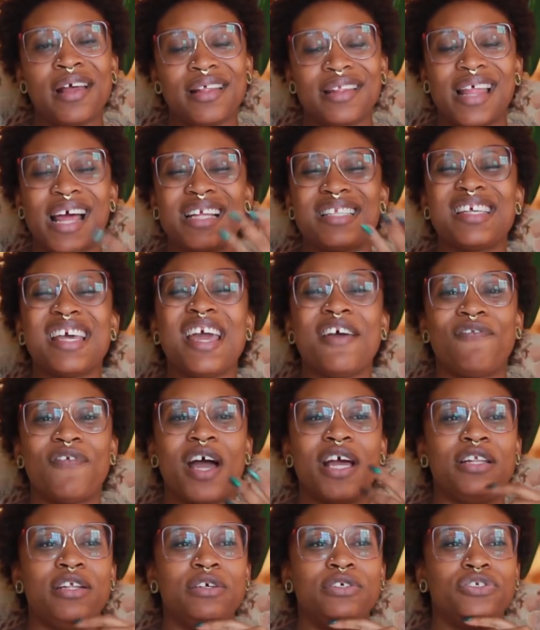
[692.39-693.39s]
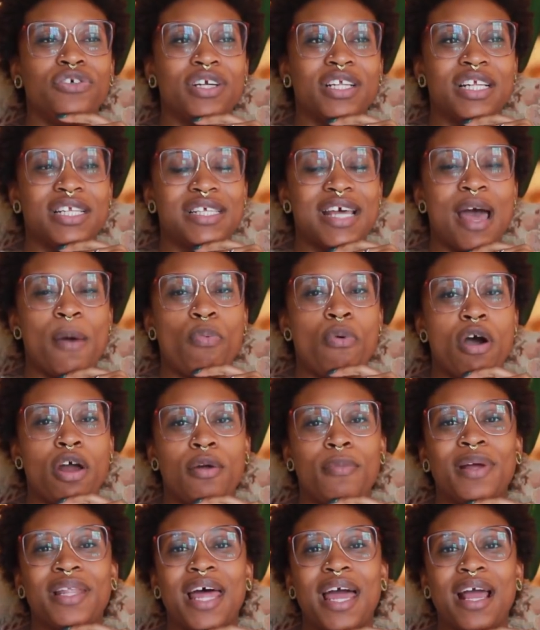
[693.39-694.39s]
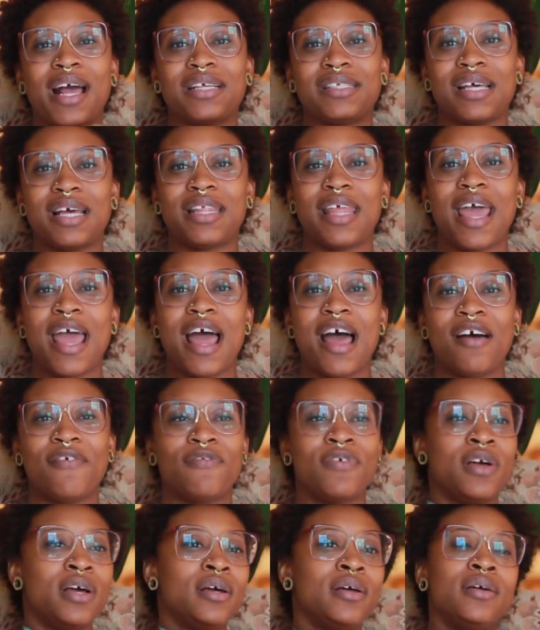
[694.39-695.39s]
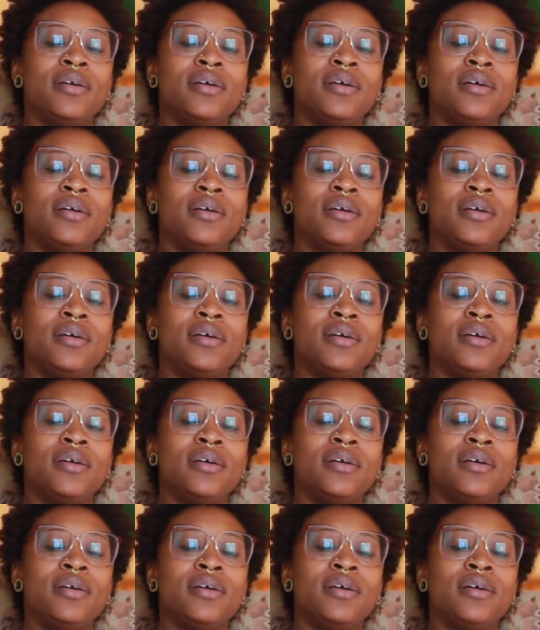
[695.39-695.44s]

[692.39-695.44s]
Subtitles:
That's if I do drink the tap water. But like I said, they have